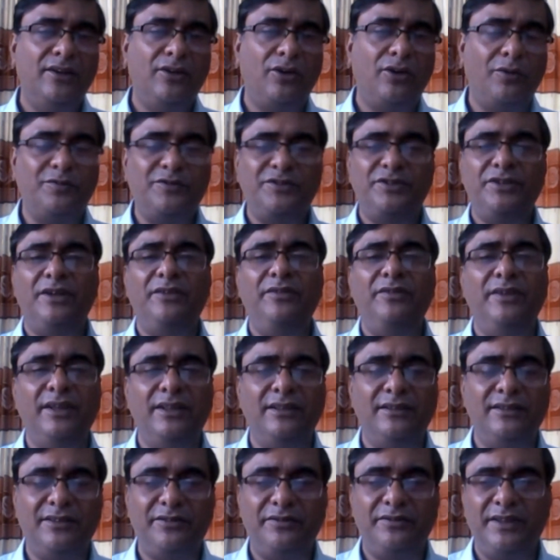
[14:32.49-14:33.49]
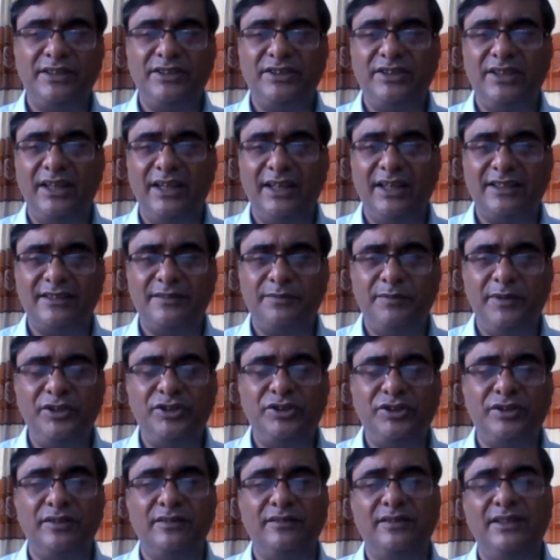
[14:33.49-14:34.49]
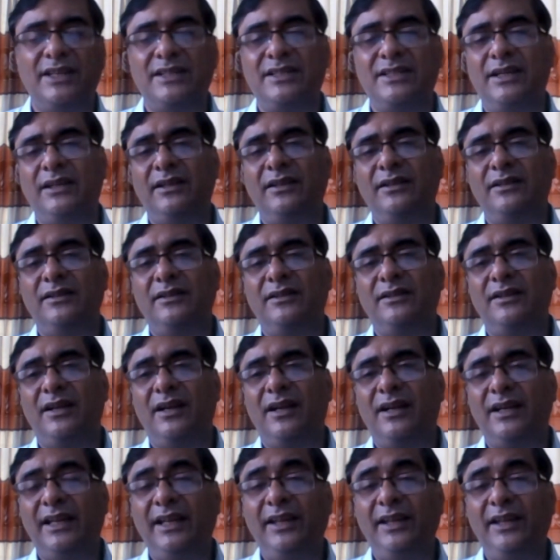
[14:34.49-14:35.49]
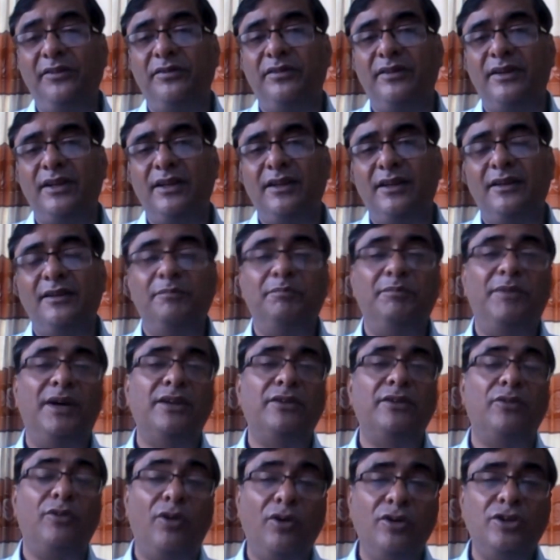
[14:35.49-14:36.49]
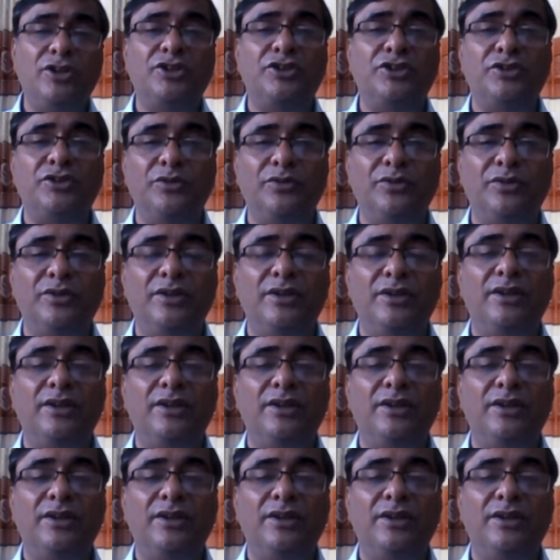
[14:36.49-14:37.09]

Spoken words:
observing the facial expression that I give, but also